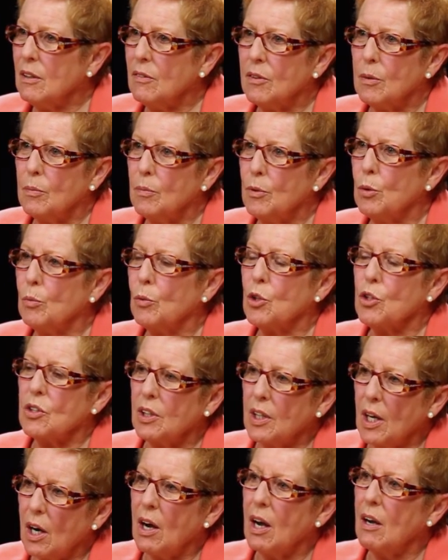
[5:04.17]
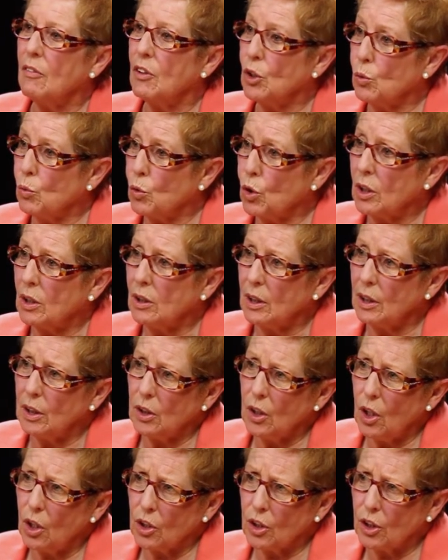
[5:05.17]
of the boomers are now having to work a little
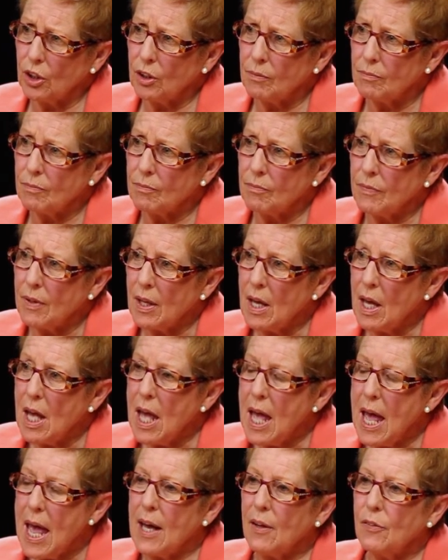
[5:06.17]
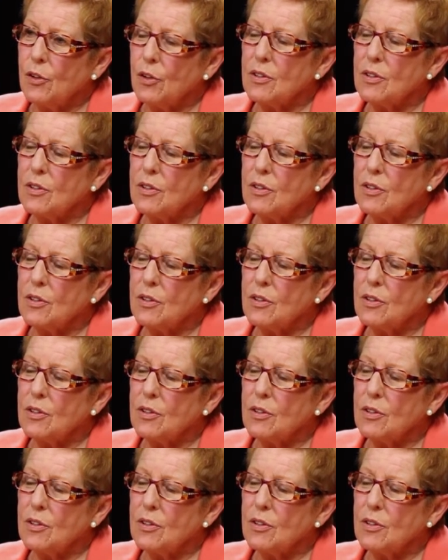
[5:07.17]
longer, and they're